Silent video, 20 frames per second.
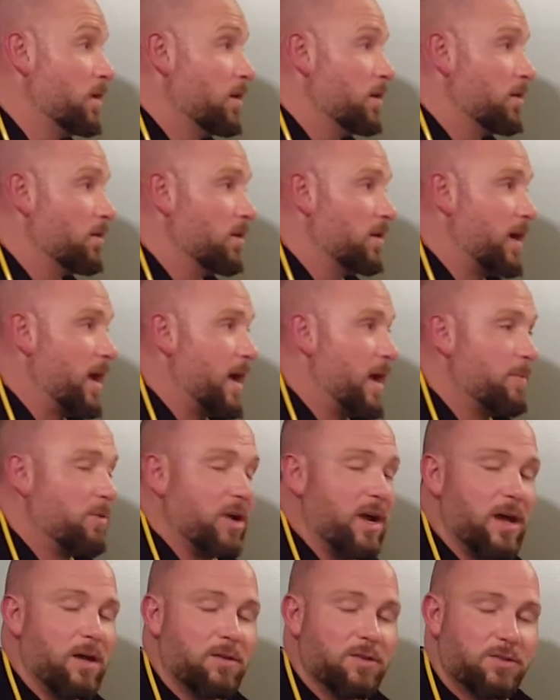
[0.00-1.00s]
Her
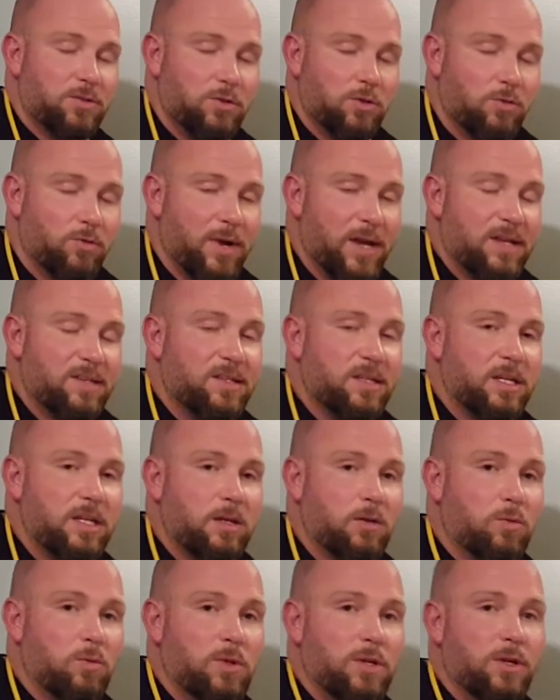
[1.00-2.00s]
eyebrows do raise
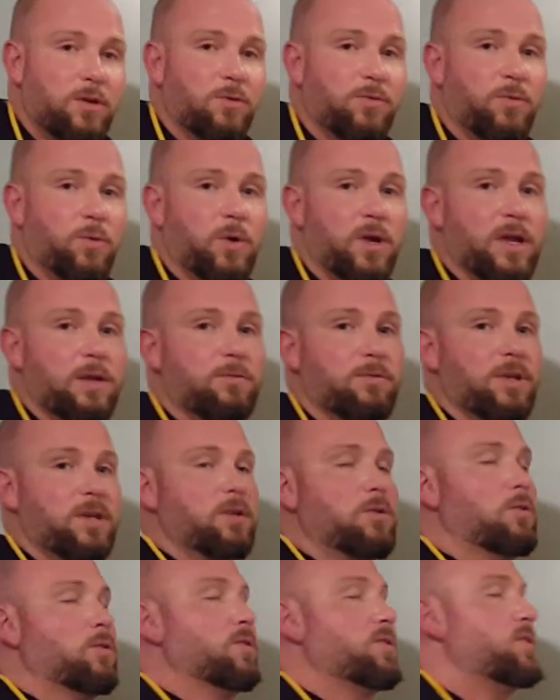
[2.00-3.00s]
equally, her forehead
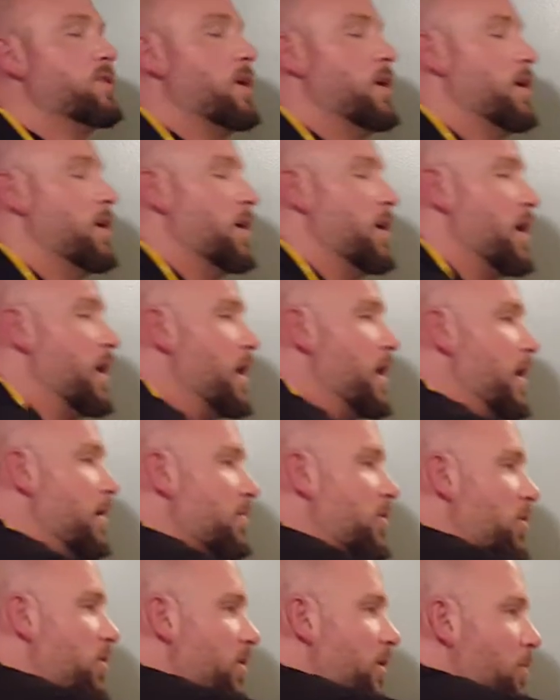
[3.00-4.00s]
wrinkles. I'm
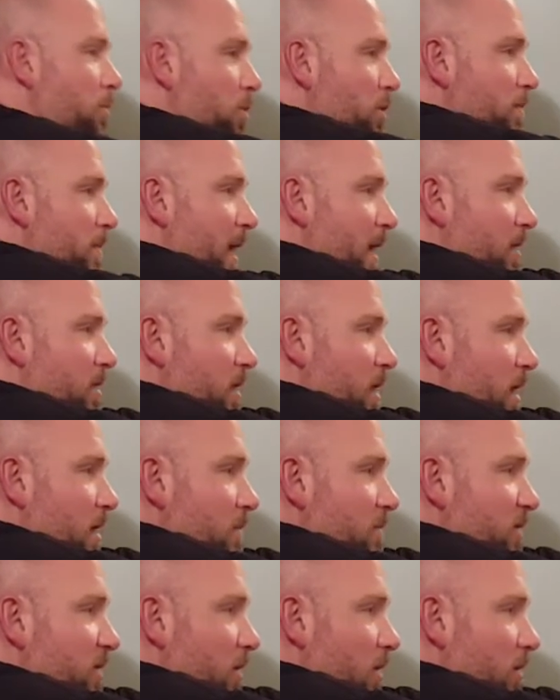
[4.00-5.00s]
going to put my
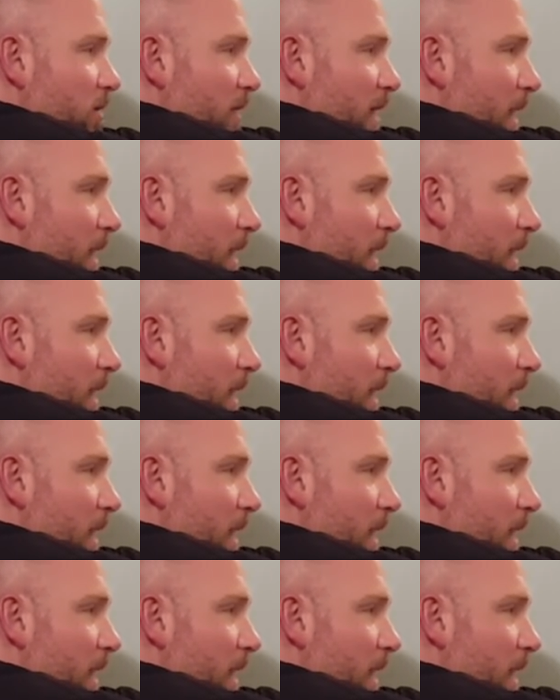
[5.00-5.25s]
thumbs on her